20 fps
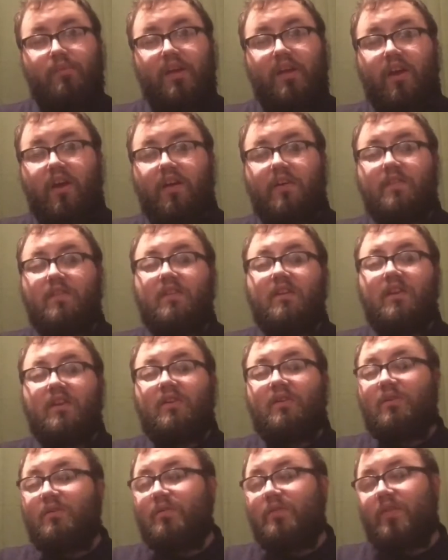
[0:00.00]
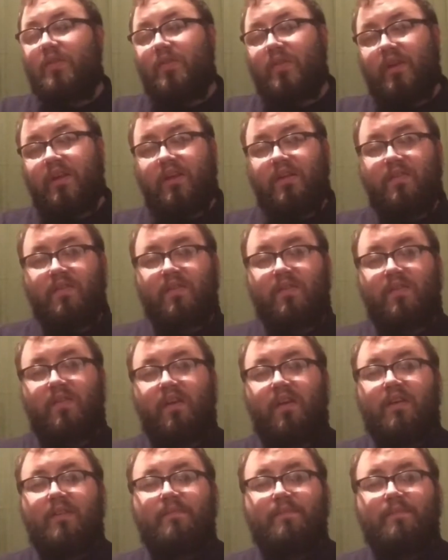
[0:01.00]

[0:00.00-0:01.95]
Because, you know, the thing is